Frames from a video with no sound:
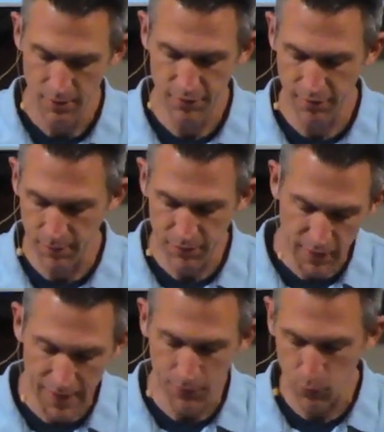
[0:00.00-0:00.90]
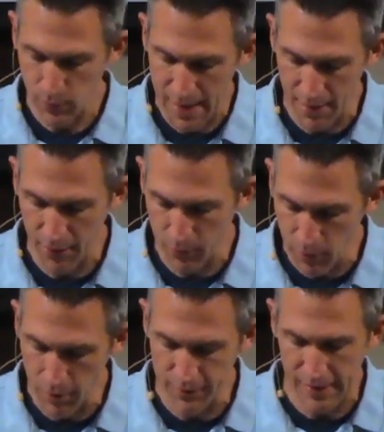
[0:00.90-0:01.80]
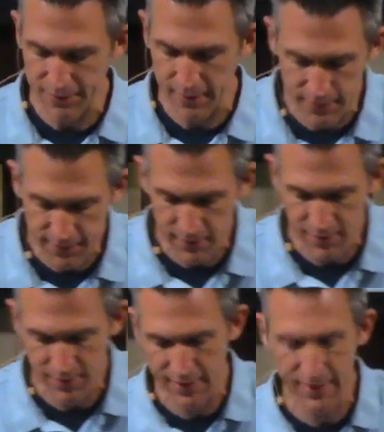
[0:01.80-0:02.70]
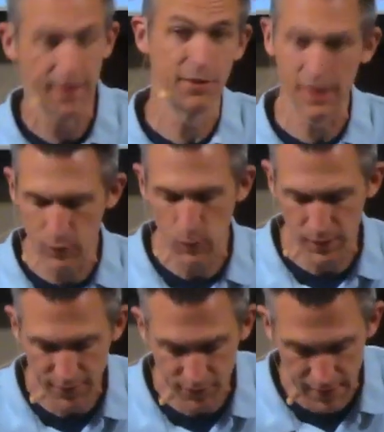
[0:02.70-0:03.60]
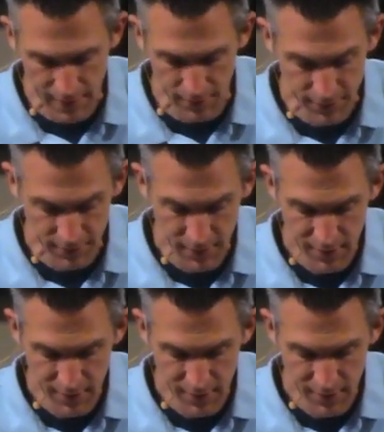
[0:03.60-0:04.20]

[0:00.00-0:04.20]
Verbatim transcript: So the slaves went out on the roads outside the city and they gathered everyone they found,